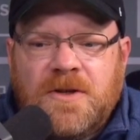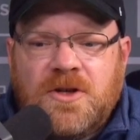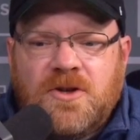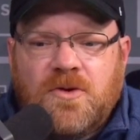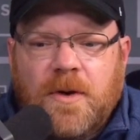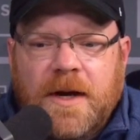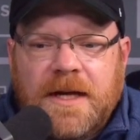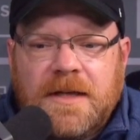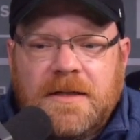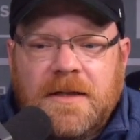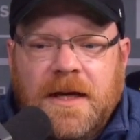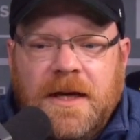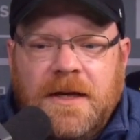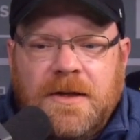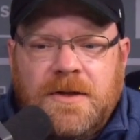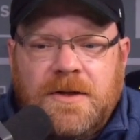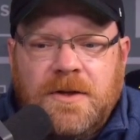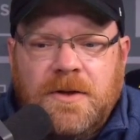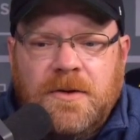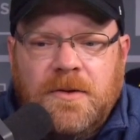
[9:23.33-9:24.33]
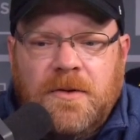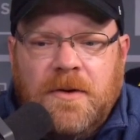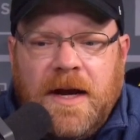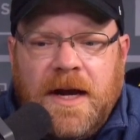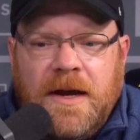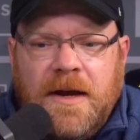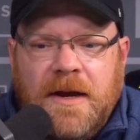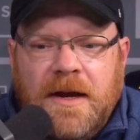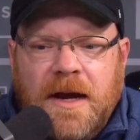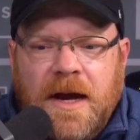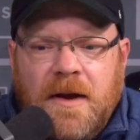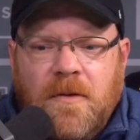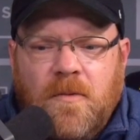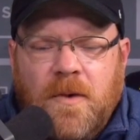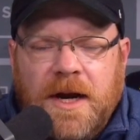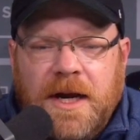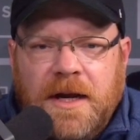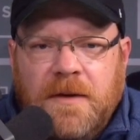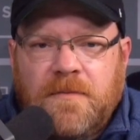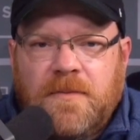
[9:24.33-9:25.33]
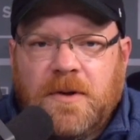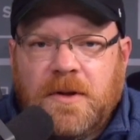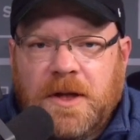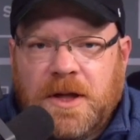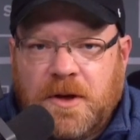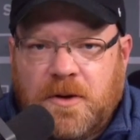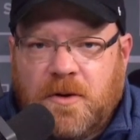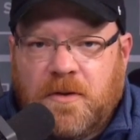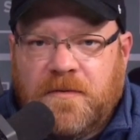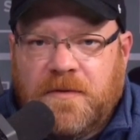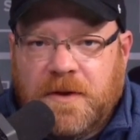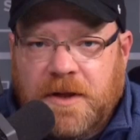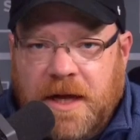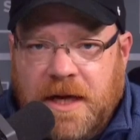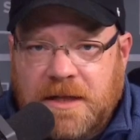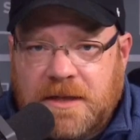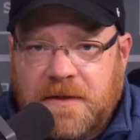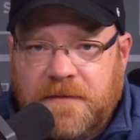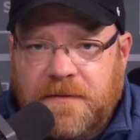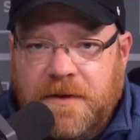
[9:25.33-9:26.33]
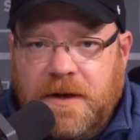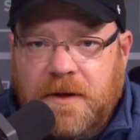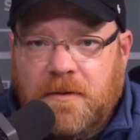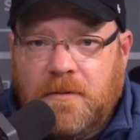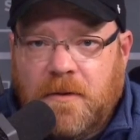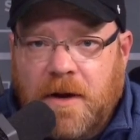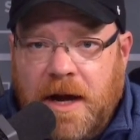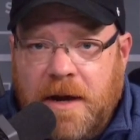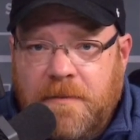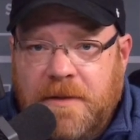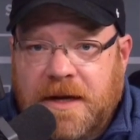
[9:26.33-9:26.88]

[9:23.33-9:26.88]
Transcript: translate to a winning political philosophy, right?